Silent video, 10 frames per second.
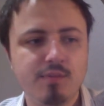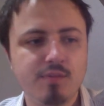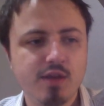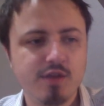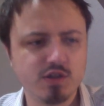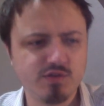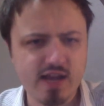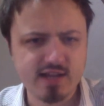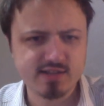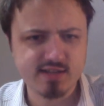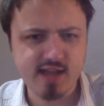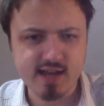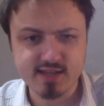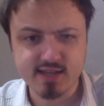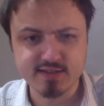those fast attack
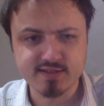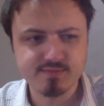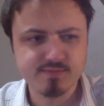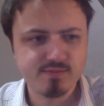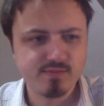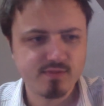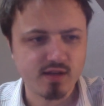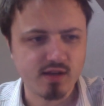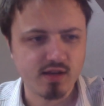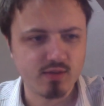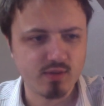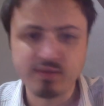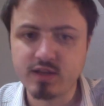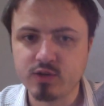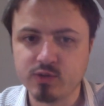things, whatever
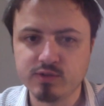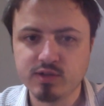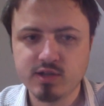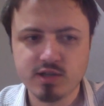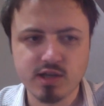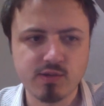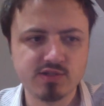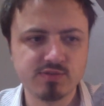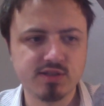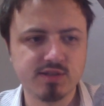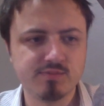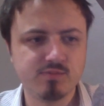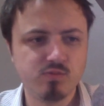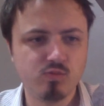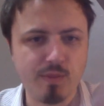they're called. The ones with the
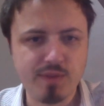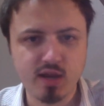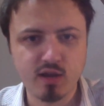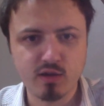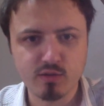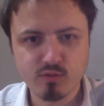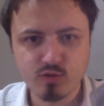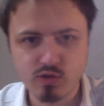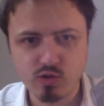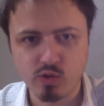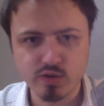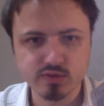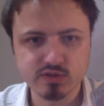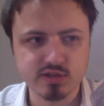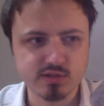whipping
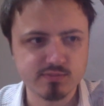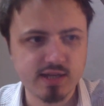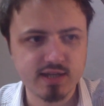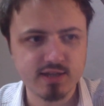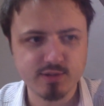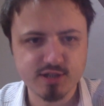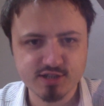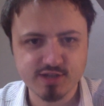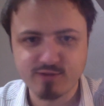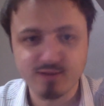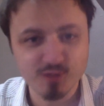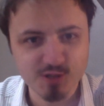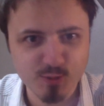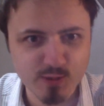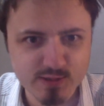coils that make you initiative 1, which
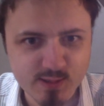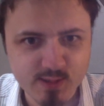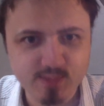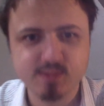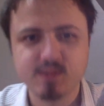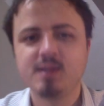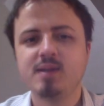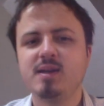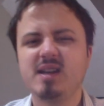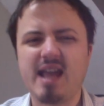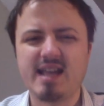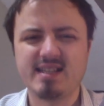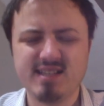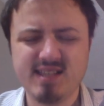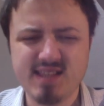he always takes.
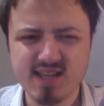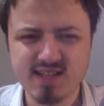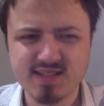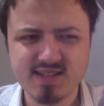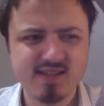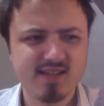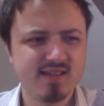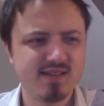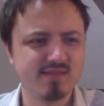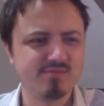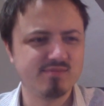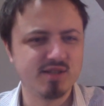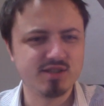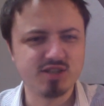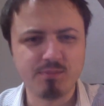Nasty things.
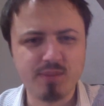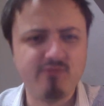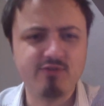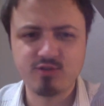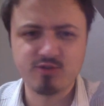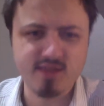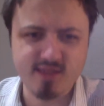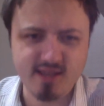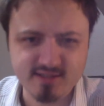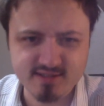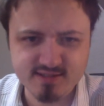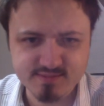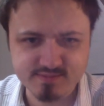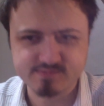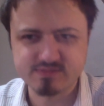The jump infantry things.
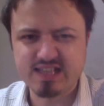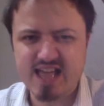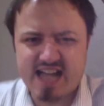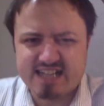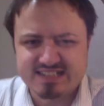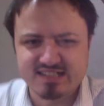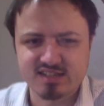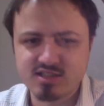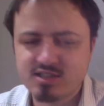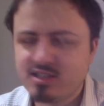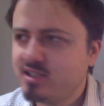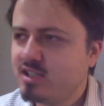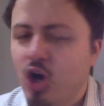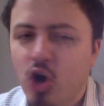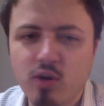Yeah,
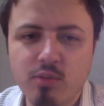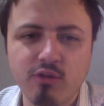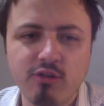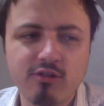horrible.